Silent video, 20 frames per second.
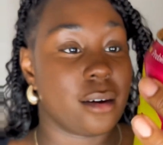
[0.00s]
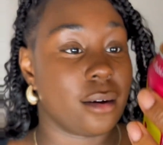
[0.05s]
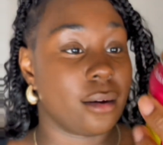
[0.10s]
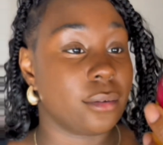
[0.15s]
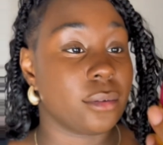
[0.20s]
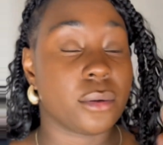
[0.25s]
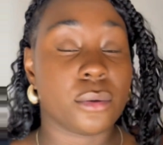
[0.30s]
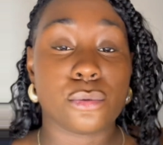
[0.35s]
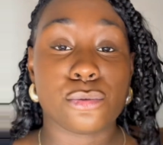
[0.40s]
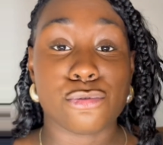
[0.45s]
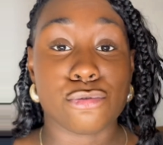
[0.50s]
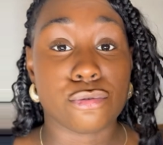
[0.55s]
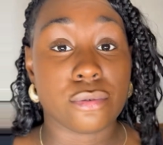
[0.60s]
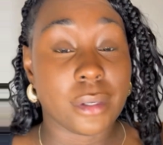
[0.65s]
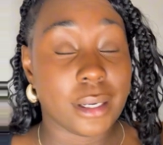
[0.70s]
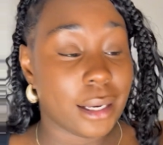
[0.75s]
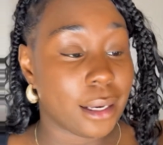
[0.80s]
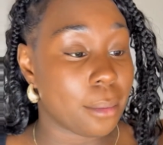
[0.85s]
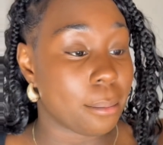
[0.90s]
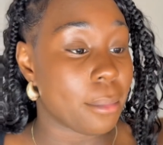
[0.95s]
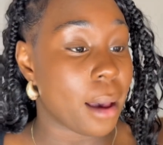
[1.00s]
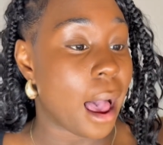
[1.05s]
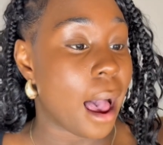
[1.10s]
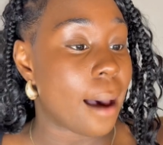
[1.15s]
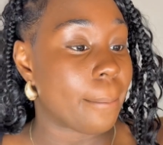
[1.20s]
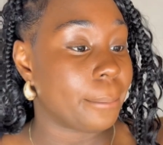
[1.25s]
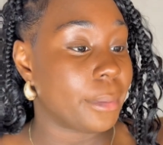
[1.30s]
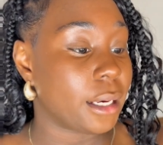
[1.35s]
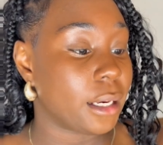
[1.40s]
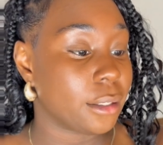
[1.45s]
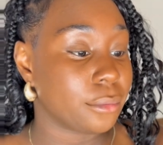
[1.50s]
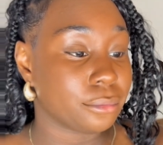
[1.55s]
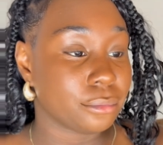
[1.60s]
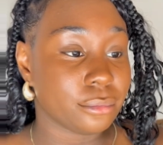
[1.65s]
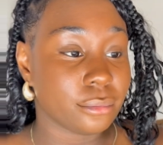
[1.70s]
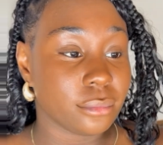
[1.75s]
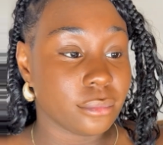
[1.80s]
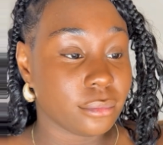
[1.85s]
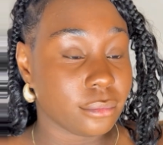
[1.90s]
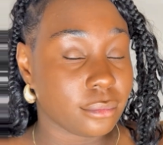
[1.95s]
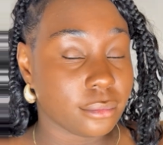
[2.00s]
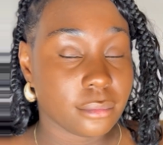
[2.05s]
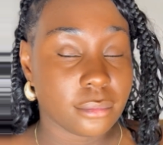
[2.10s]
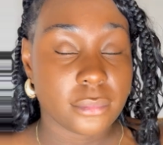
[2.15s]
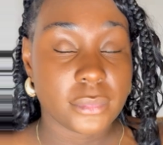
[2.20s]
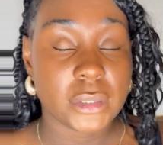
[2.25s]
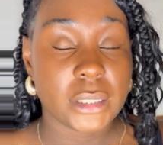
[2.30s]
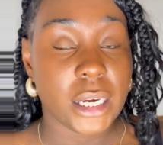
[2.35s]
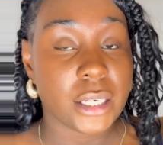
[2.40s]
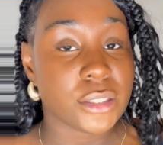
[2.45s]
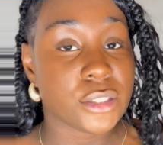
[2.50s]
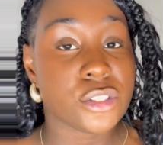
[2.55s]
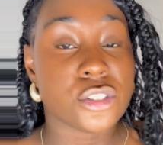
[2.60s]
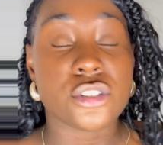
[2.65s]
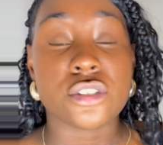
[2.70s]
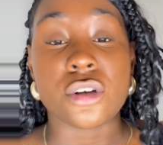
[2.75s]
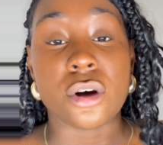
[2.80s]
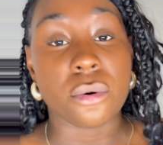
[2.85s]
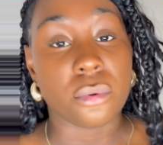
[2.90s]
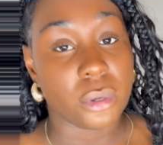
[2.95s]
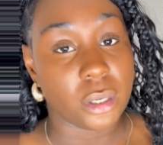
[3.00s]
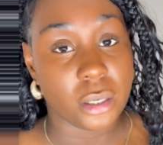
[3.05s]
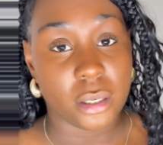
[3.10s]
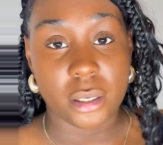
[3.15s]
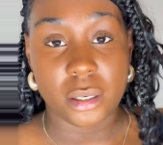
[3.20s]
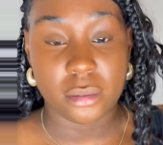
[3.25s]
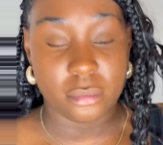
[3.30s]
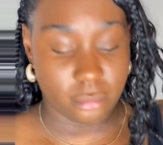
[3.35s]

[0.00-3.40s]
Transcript: little drink, Poppy, so good.